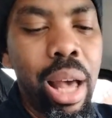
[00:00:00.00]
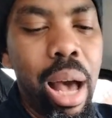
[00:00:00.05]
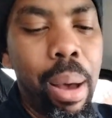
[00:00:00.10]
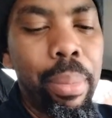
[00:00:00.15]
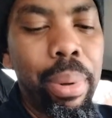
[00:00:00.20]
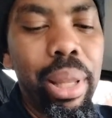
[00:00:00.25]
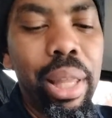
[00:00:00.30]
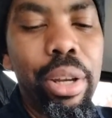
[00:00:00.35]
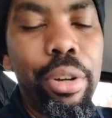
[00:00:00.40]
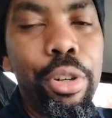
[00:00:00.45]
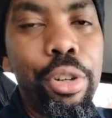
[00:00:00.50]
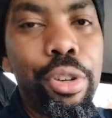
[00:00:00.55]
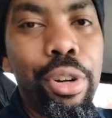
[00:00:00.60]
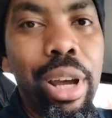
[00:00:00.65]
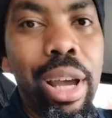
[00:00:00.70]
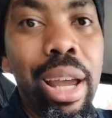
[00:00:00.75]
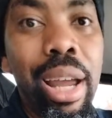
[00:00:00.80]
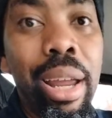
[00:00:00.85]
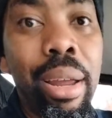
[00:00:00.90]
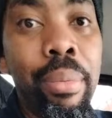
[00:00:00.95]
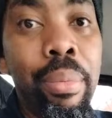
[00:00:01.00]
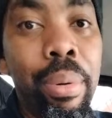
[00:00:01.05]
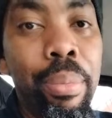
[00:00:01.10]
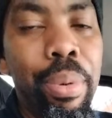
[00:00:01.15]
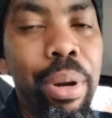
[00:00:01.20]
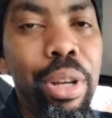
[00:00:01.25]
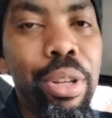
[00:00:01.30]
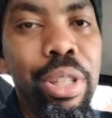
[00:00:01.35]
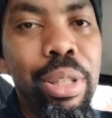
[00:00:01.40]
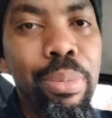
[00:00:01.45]
I'm going to let her dry.
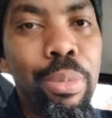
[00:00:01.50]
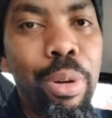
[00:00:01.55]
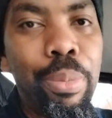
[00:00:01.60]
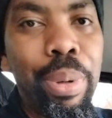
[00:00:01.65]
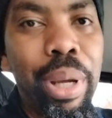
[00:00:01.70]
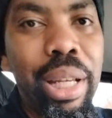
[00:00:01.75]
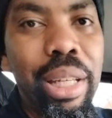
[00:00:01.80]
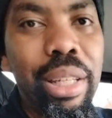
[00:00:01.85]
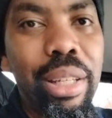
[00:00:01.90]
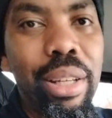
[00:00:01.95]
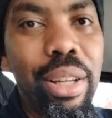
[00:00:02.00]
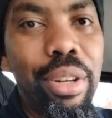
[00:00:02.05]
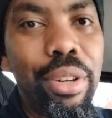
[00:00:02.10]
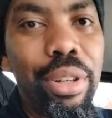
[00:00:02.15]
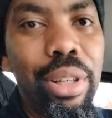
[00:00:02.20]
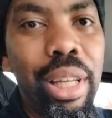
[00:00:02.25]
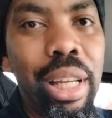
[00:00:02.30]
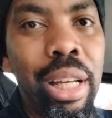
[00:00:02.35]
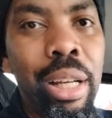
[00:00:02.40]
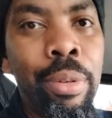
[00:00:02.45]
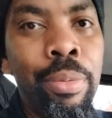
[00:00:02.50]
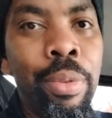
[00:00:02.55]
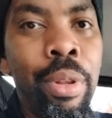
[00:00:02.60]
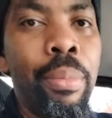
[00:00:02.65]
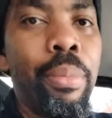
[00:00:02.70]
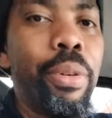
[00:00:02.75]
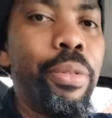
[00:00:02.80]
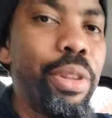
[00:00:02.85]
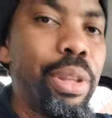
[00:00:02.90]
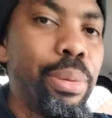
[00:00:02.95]
Probably do some more painting on her later.
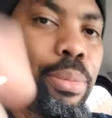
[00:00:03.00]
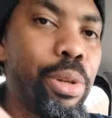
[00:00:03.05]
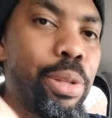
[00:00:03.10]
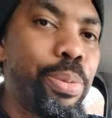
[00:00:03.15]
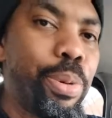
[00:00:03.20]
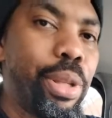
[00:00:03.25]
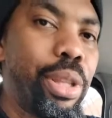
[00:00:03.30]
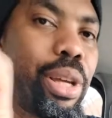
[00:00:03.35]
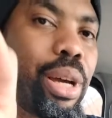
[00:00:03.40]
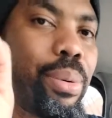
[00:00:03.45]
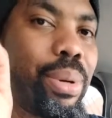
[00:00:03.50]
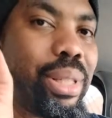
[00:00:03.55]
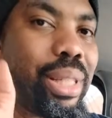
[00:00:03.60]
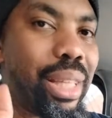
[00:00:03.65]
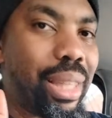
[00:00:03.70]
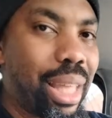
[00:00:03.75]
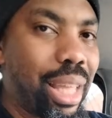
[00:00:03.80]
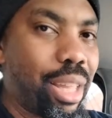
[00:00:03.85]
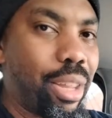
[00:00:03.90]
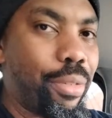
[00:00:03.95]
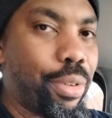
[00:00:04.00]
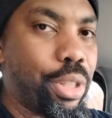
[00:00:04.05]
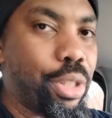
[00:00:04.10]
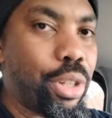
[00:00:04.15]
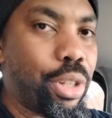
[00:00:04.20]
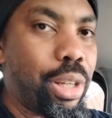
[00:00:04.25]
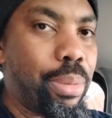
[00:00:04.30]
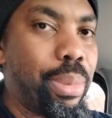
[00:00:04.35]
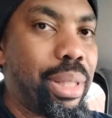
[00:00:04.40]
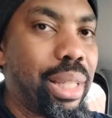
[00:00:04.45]
But for the most part, I want to say thank you for
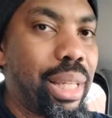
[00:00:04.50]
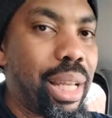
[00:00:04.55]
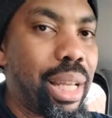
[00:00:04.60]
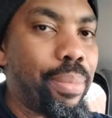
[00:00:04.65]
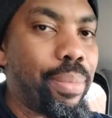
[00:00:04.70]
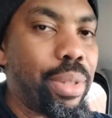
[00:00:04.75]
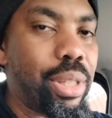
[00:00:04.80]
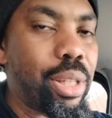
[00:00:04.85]
joining me today.